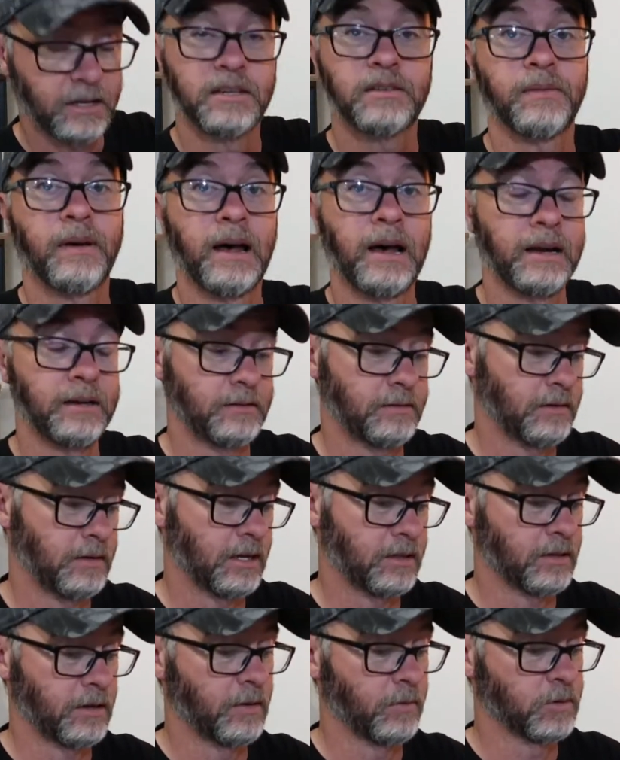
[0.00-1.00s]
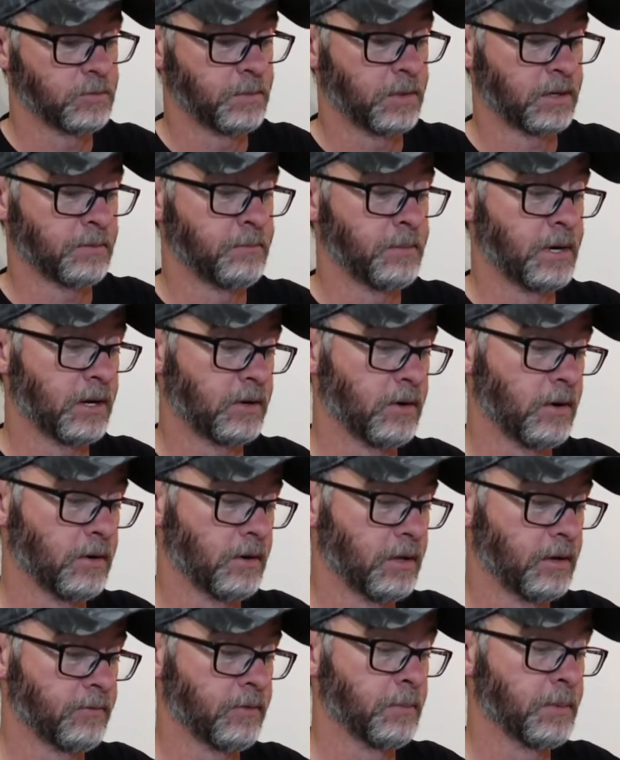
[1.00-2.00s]
It's fine. I thought it was my car
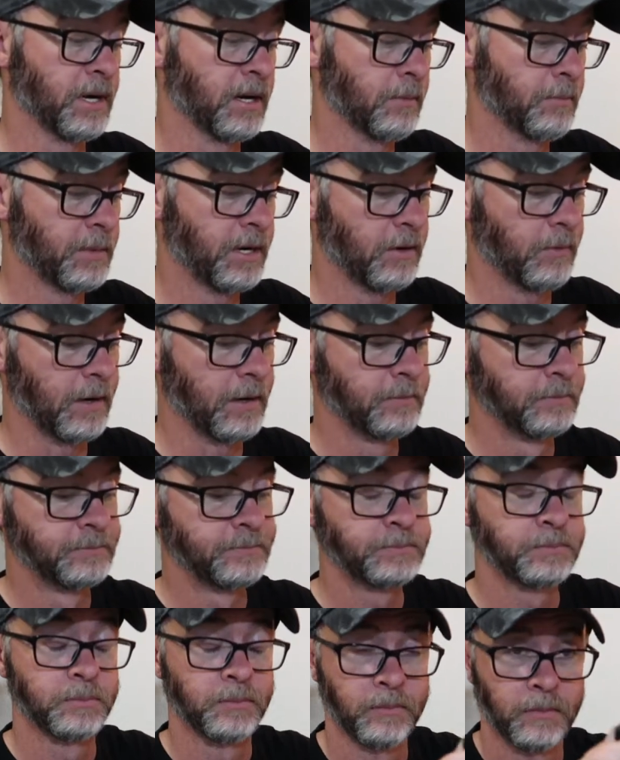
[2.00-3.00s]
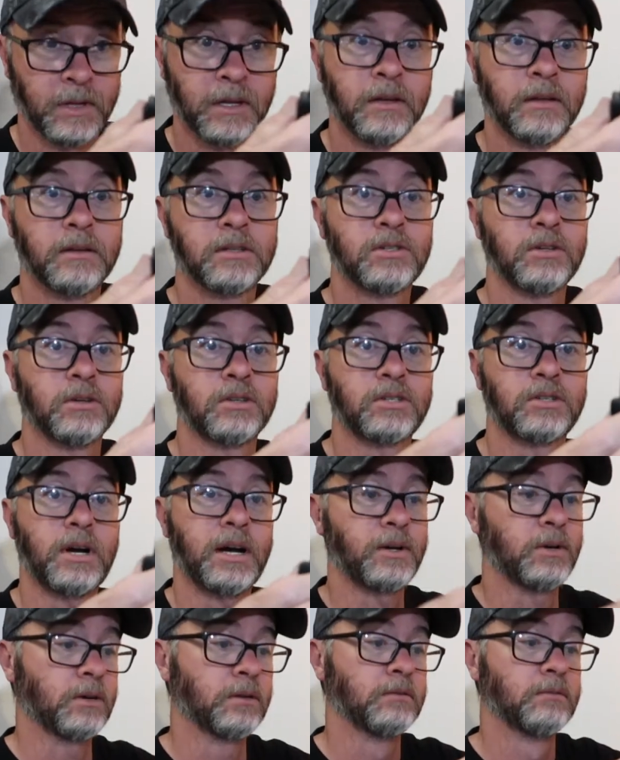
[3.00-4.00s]
there for a minute. But anyway, this little
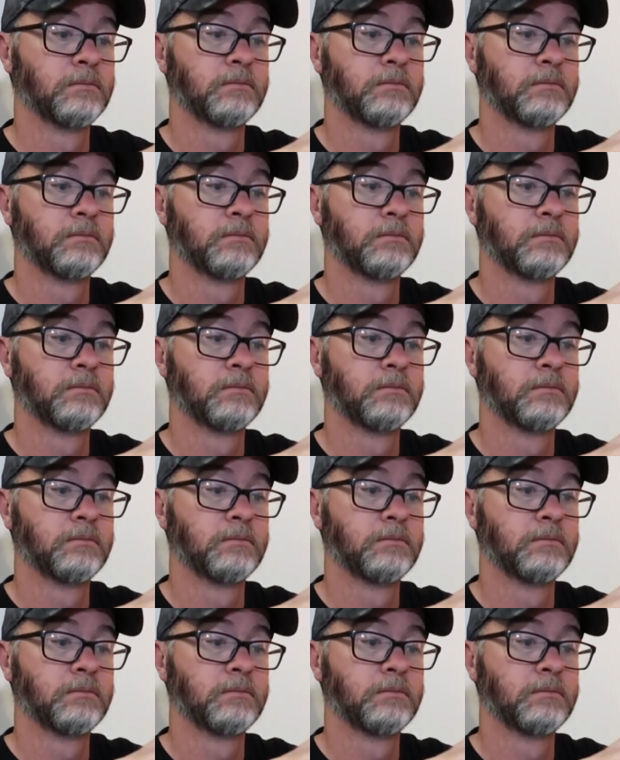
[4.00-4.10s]
striker